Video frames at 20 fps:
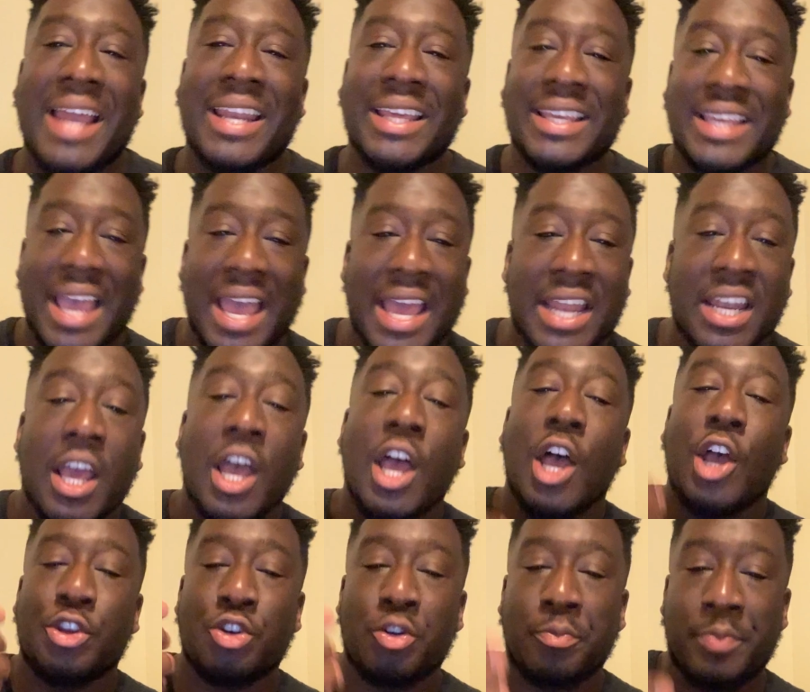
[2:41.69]
And again,
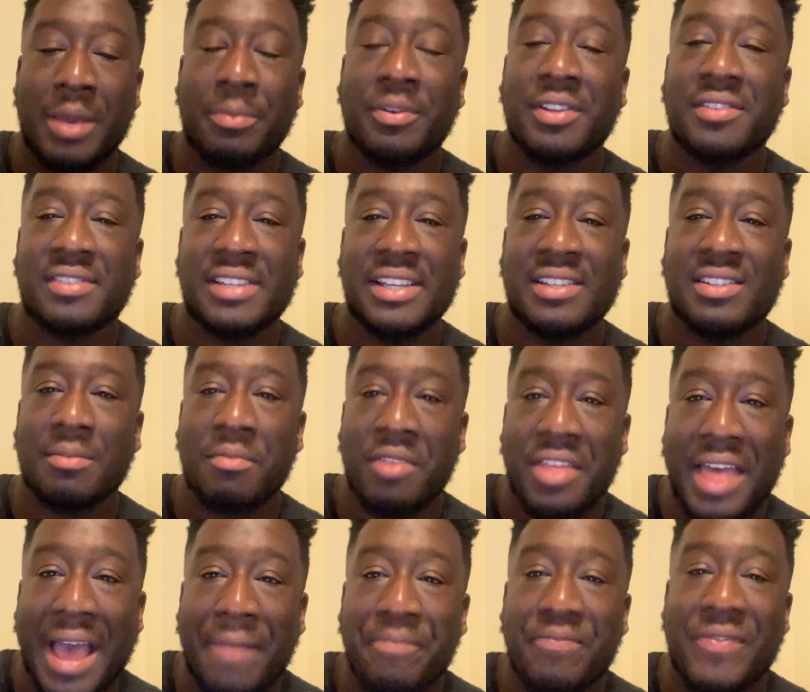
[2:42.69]
you'll be able to see some of
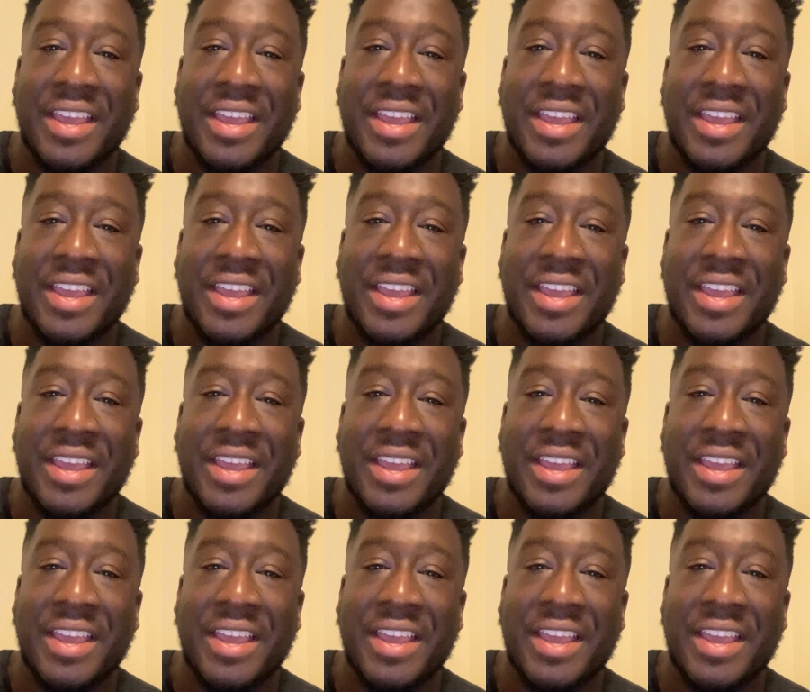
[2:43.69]
that